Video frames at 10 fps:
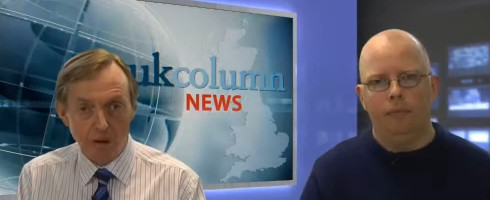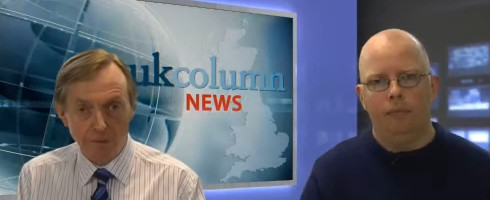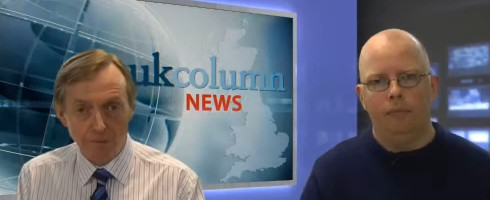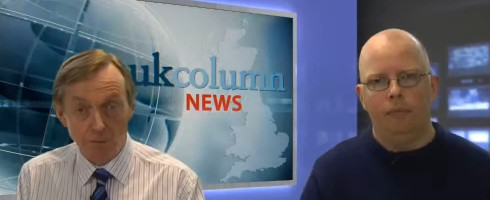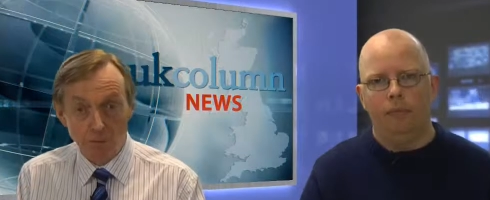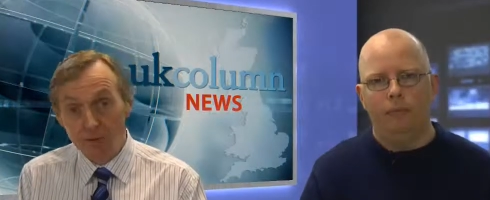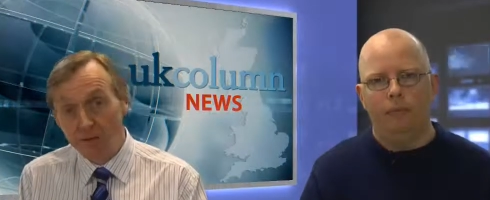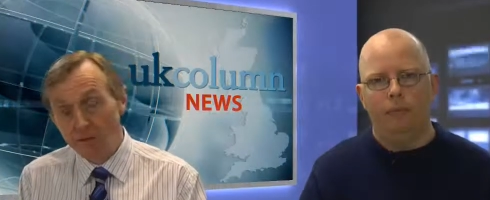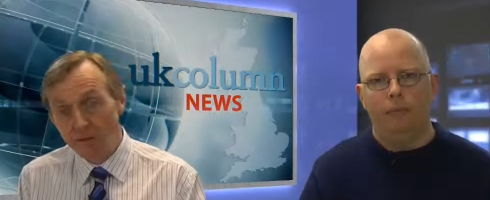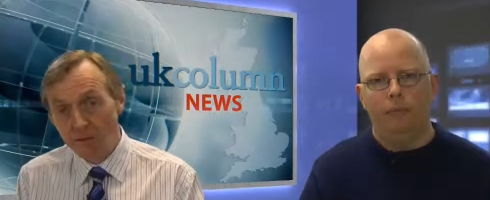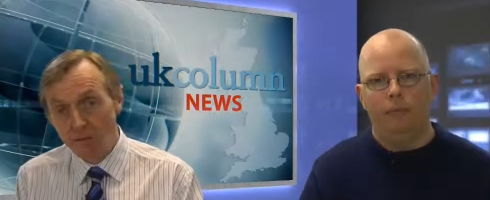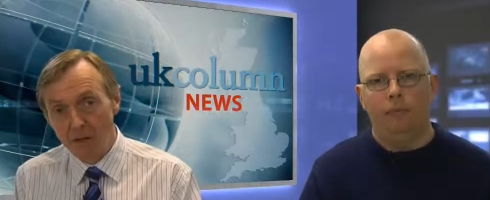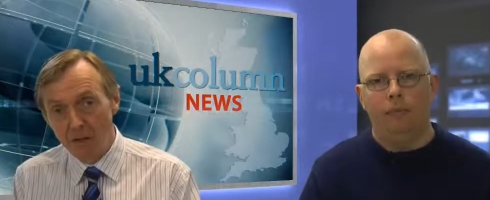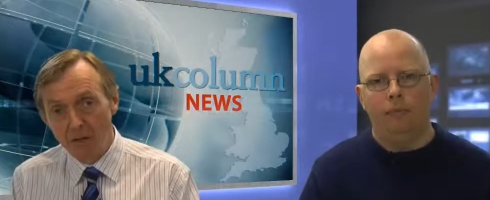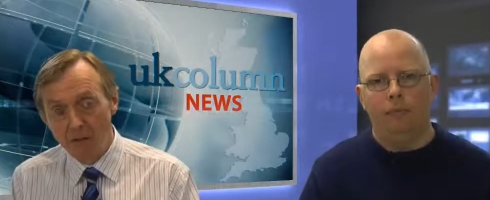Speaker 1: hour, 43
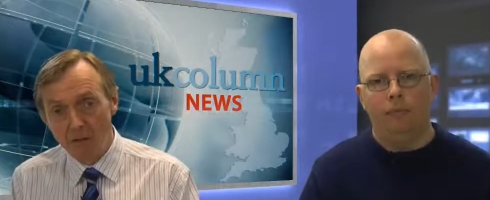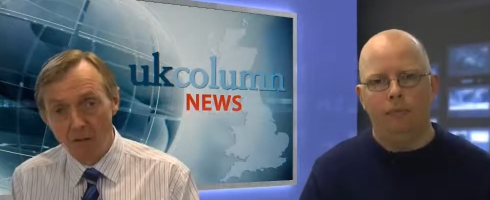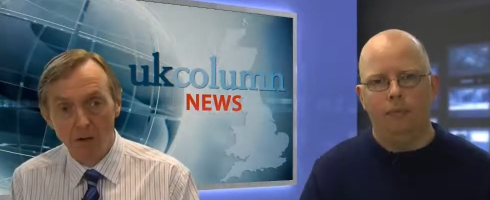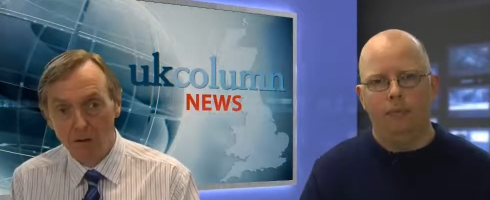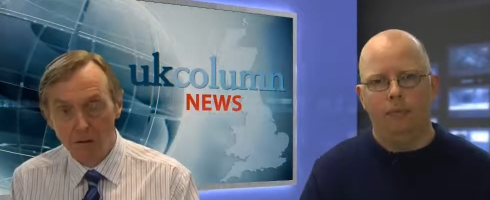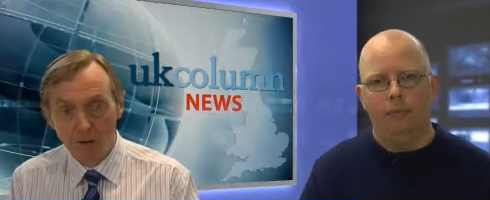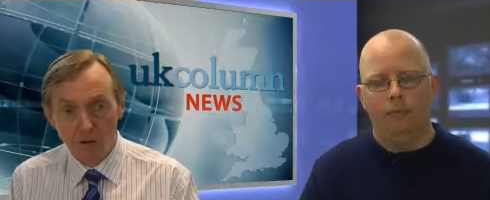minutes long.